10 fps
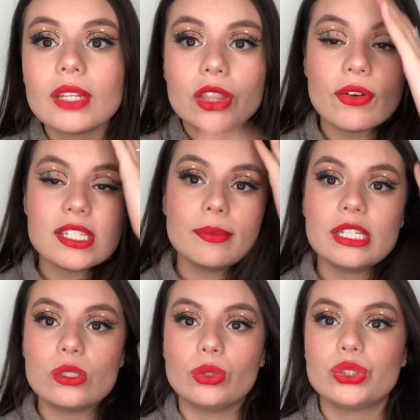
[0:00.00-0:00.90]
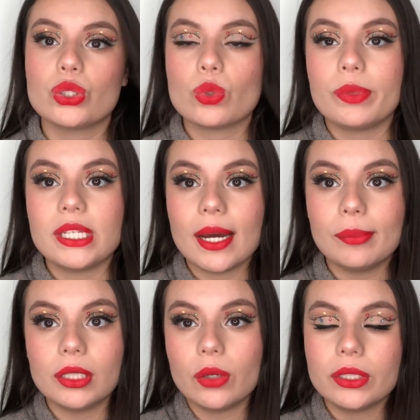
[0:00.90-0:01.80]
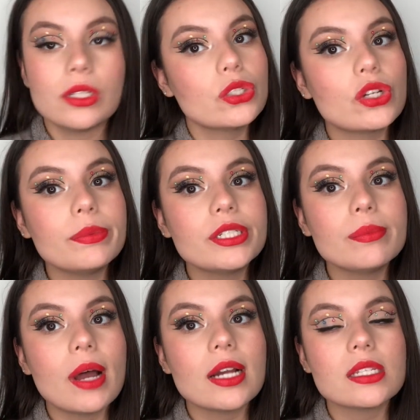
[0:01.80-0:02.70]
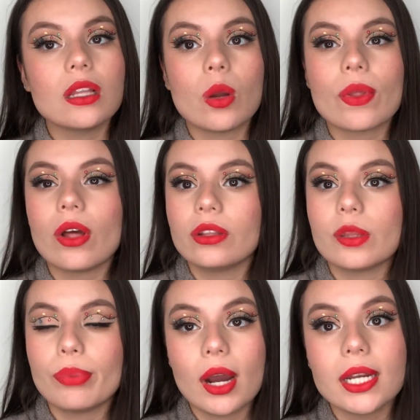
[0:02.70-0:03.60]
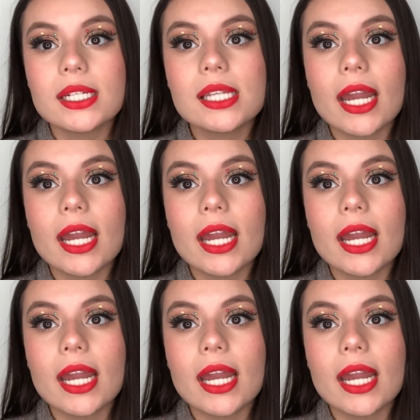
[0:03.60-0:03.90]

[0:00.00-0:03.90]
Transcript: The rest of my socials will be down below in the description box, along with all of the products I